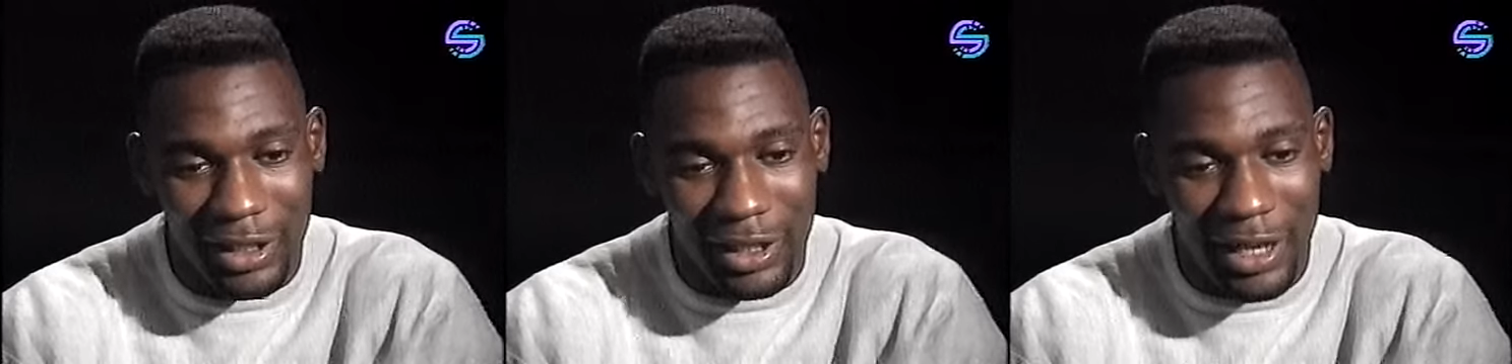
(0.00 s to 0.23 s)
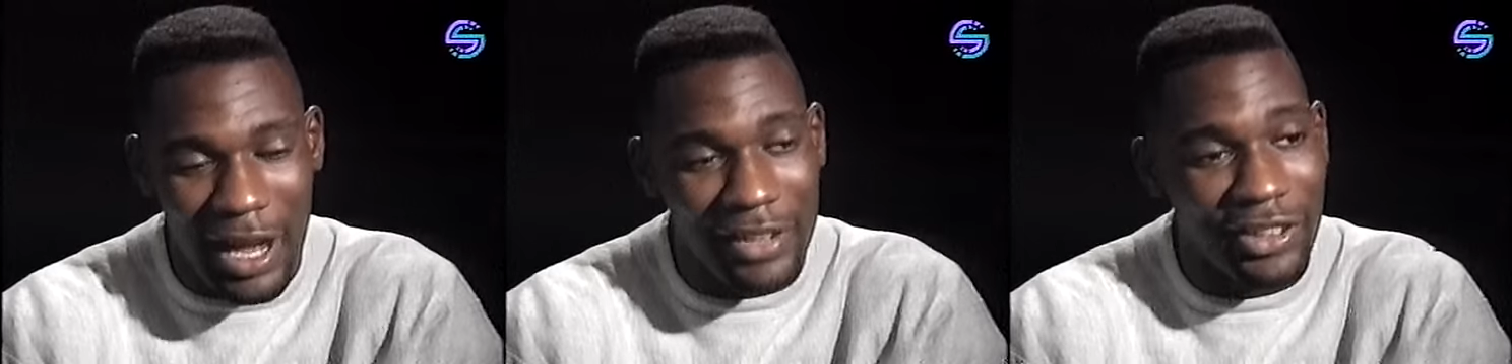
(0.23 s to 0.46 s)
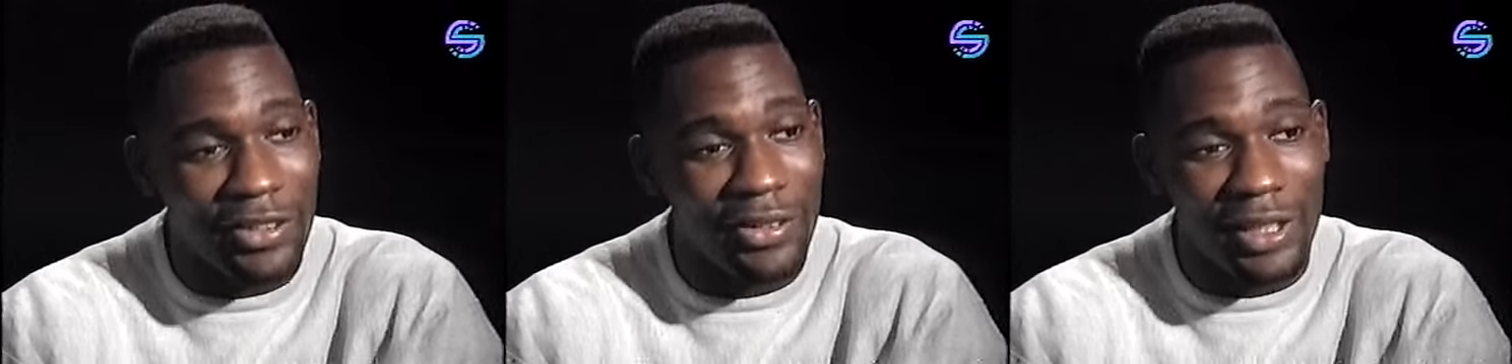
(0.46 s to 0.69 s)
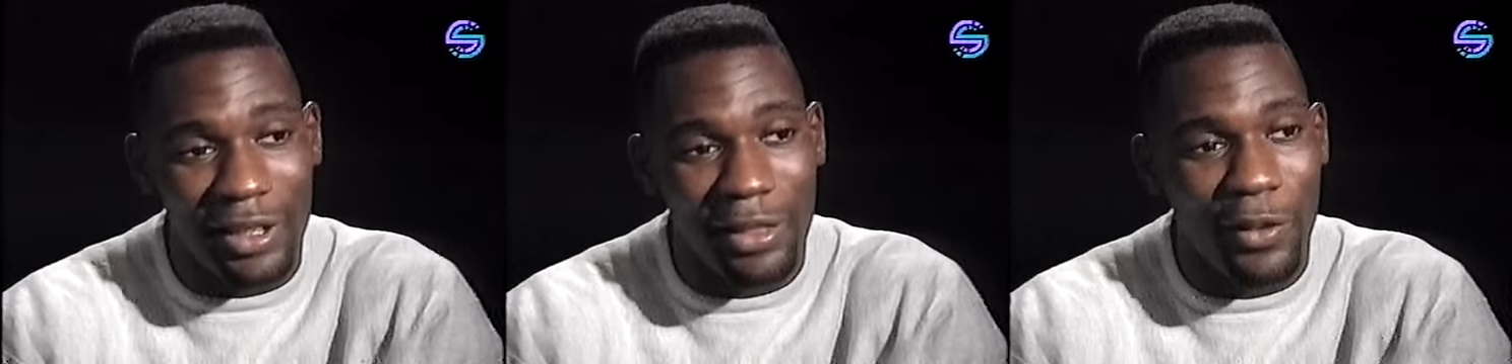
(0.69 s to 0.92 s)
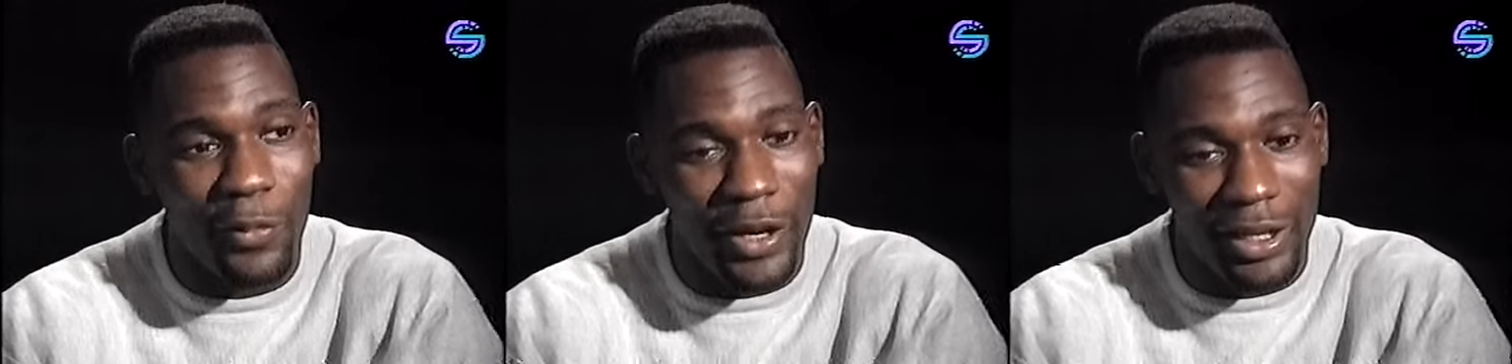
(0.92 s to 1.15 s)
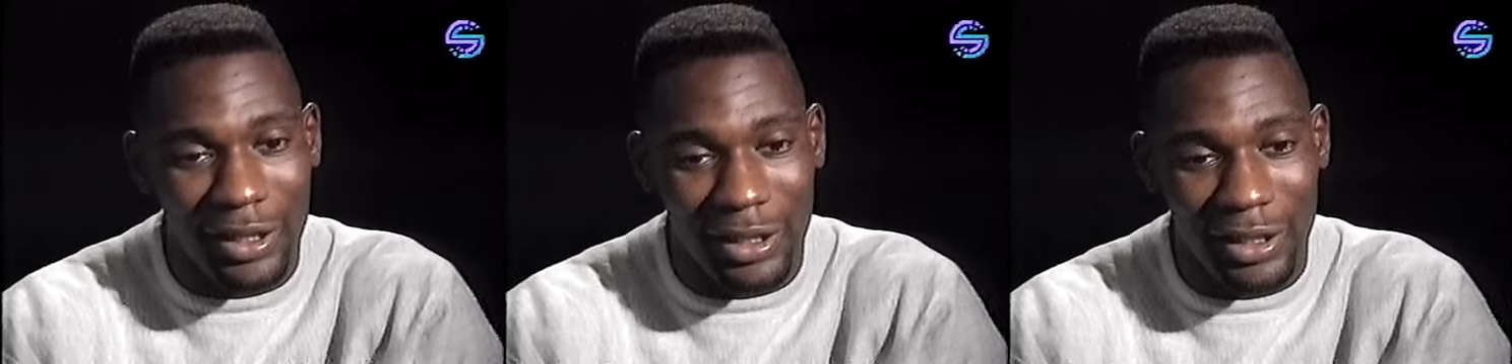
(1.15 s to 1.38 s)
and I just needed some
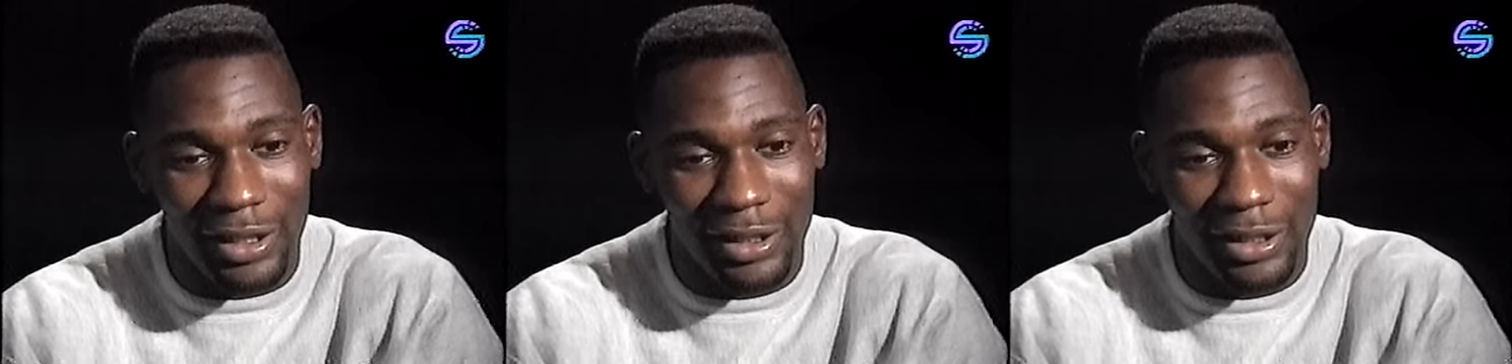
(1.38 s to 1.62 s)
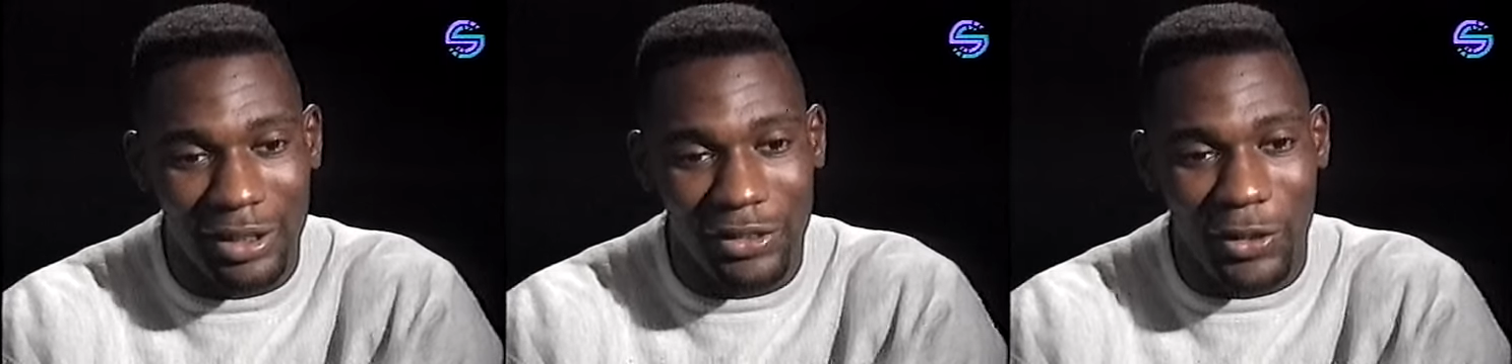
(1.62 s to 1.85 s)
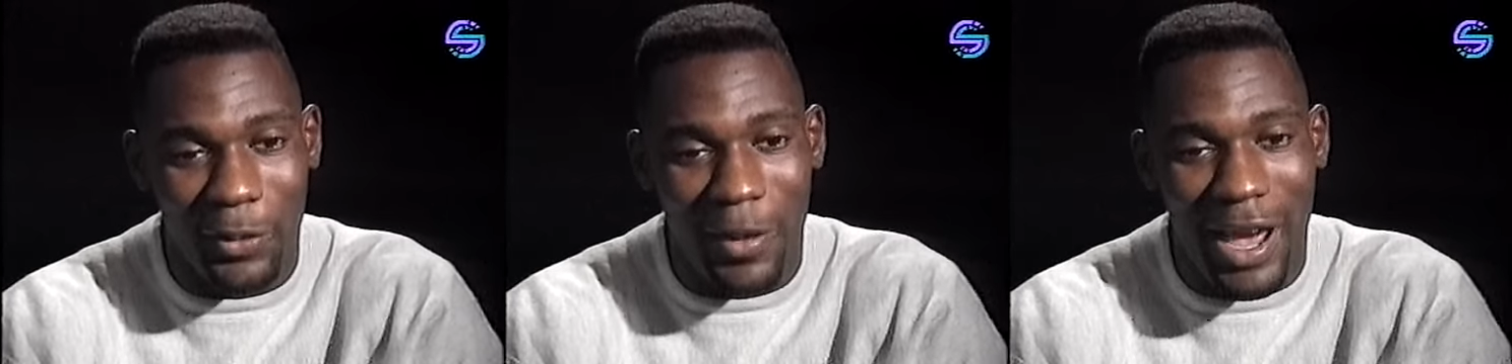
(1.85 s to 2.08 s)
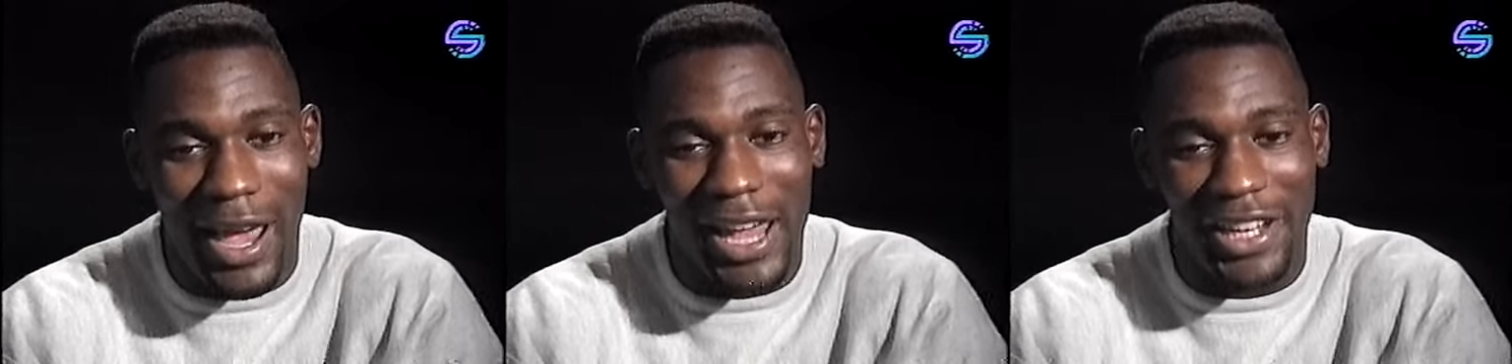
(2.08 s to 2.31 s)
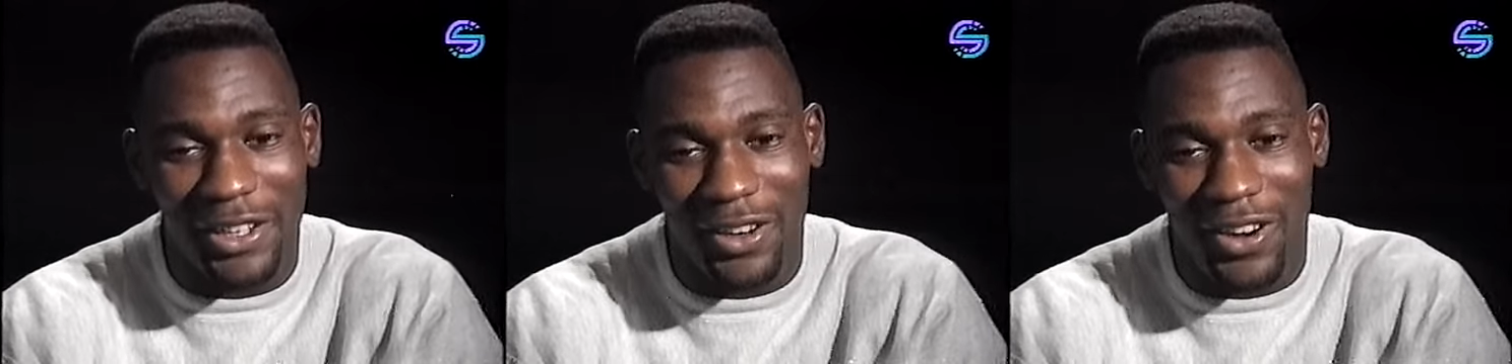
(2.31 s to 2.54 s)
way to, to, show my anger